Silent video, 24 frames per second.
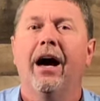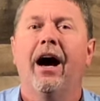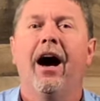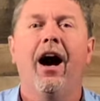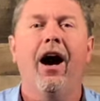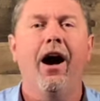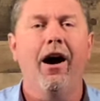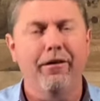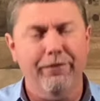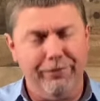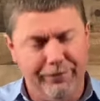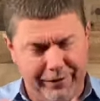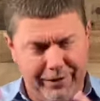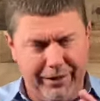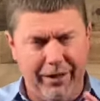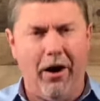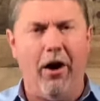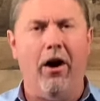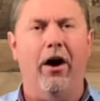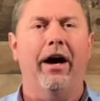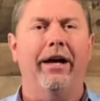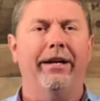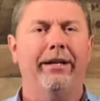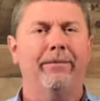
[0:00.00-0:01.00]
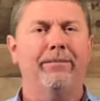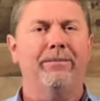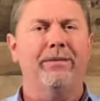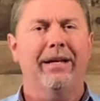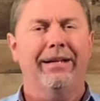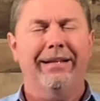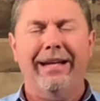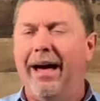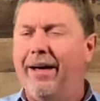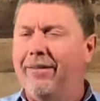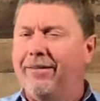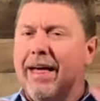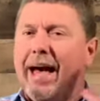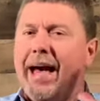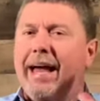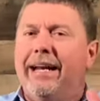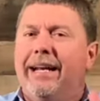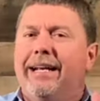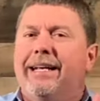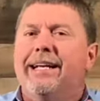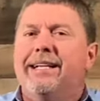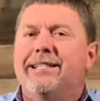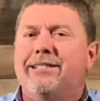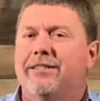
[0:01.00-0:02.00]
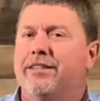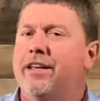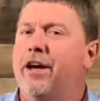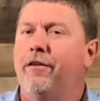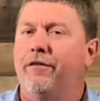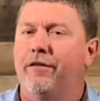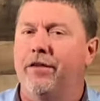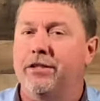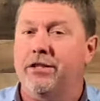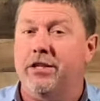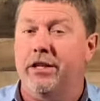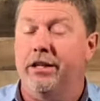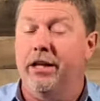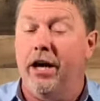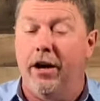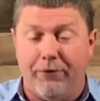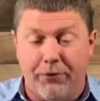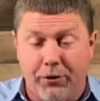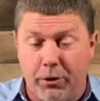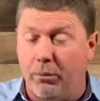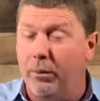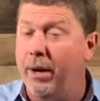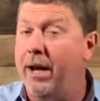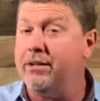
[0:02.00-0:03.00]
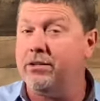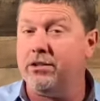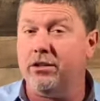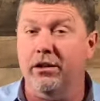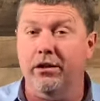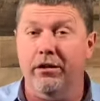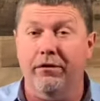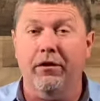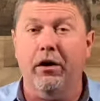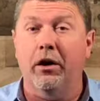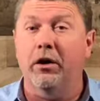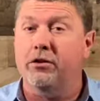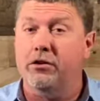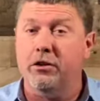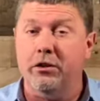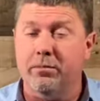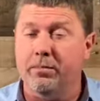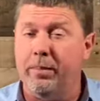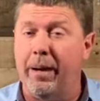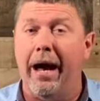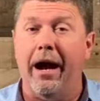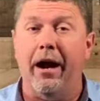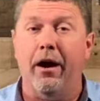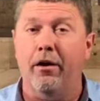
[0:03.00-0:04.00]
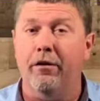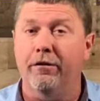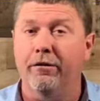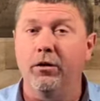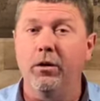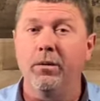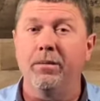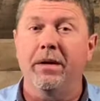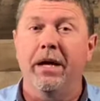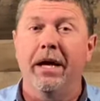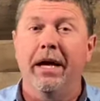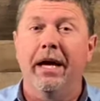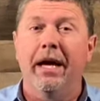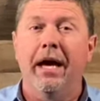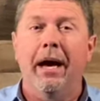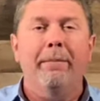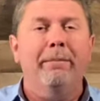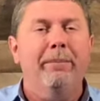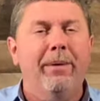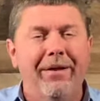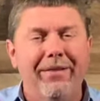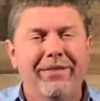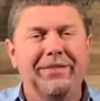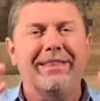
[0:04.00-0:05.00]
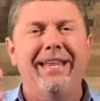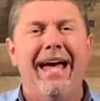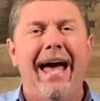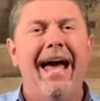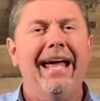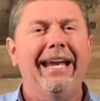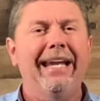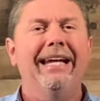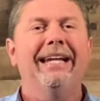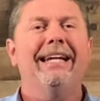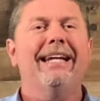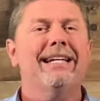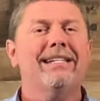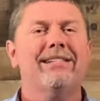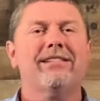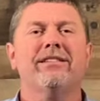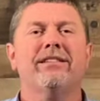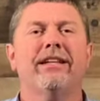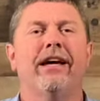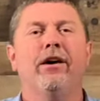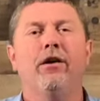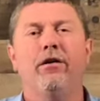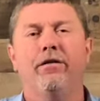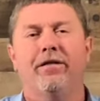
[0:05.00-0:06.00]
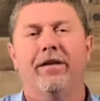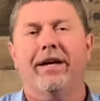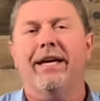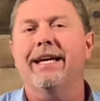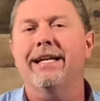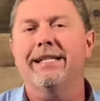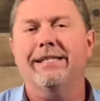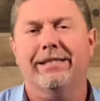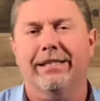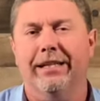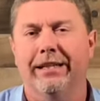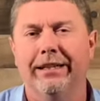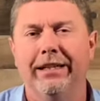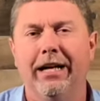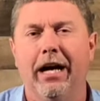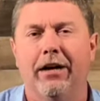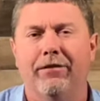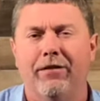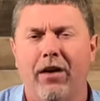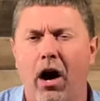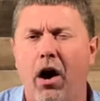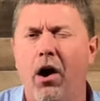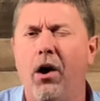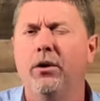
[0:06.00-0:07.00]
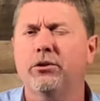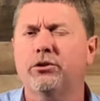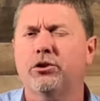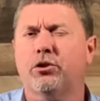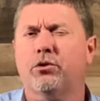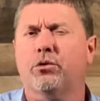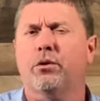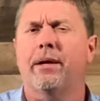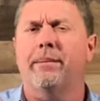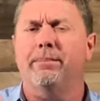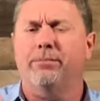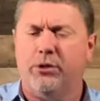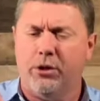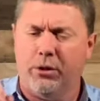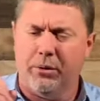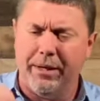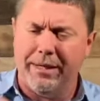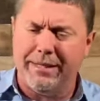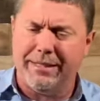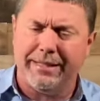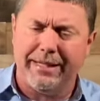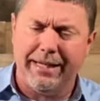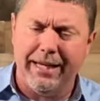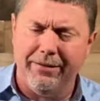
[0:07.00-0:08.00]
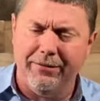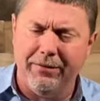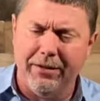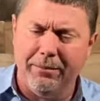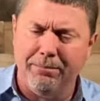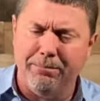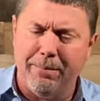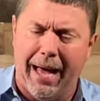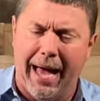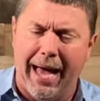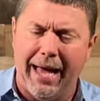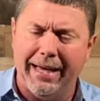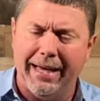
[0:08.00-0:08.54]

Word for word: of God. Now that in itself is enough. The rest of the verse is powerful, but that in itself is enough. All scripture is given by